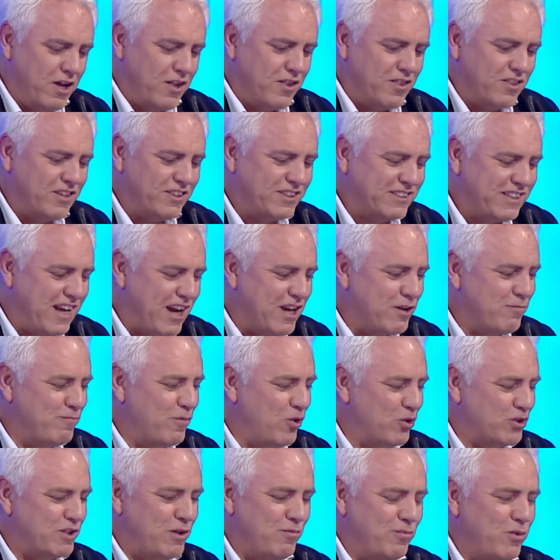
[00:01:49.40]
the second
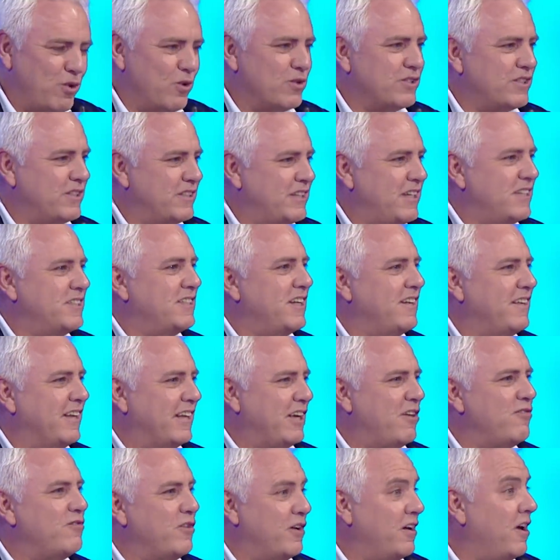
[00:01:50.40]
most important statistic they
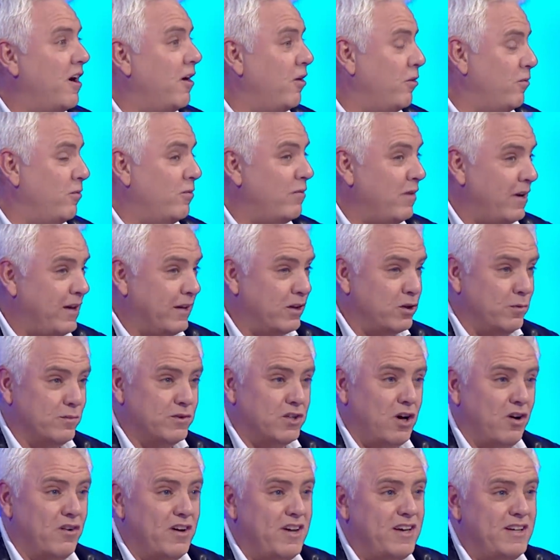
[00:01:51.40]
give you now when it comes
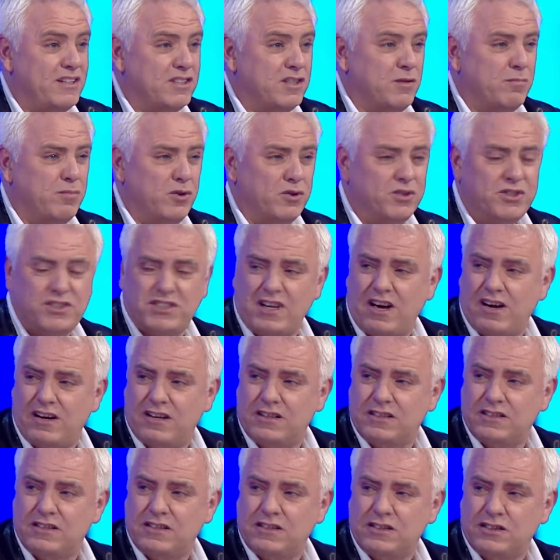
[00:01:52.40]
on is the bust
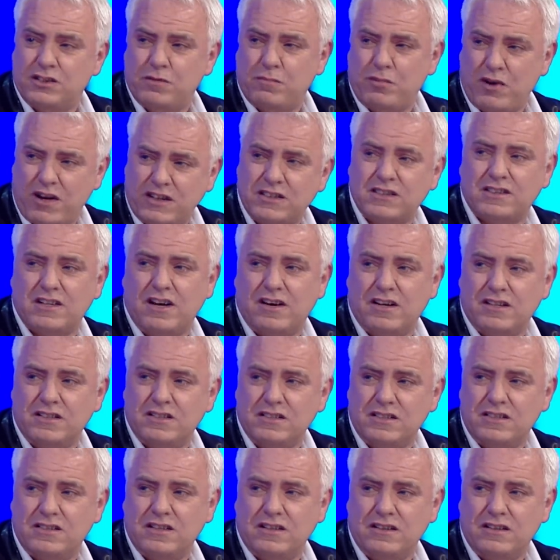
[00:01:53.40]
size. It's the breast size,
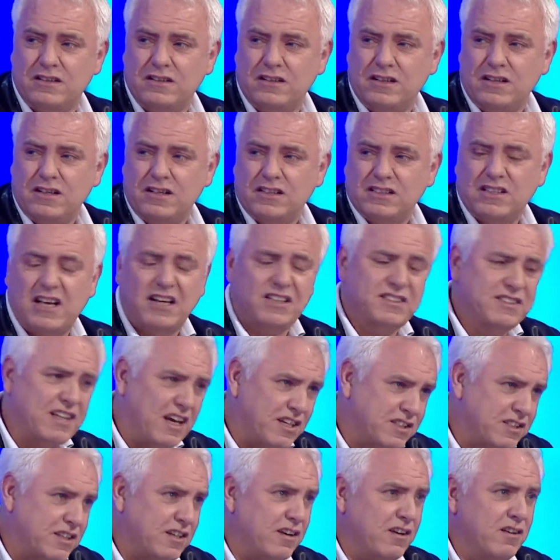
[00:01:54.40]
isn't it? It's like
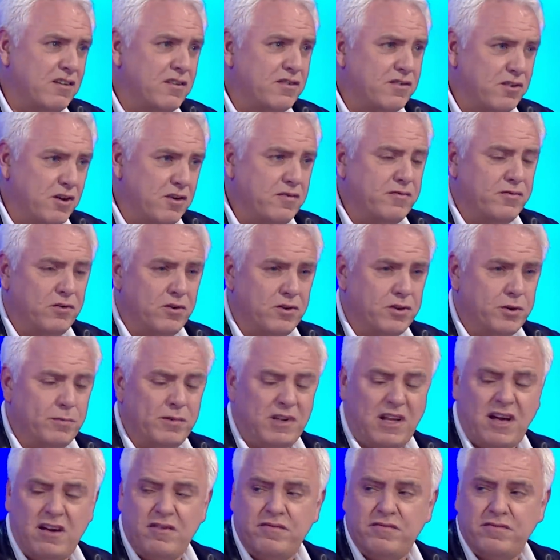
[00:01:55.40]
Saskia, 34 double
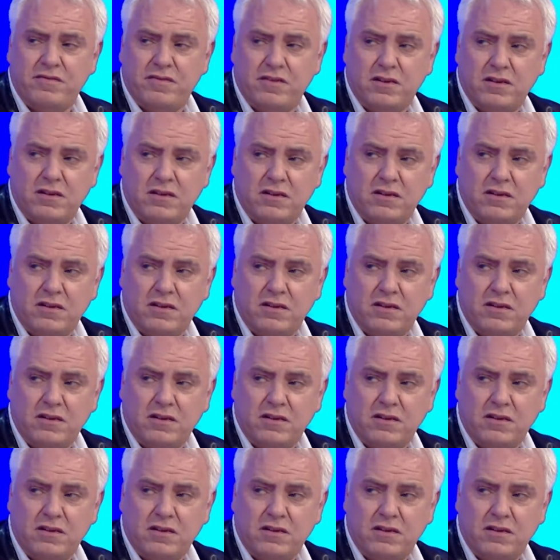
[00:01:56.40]
F.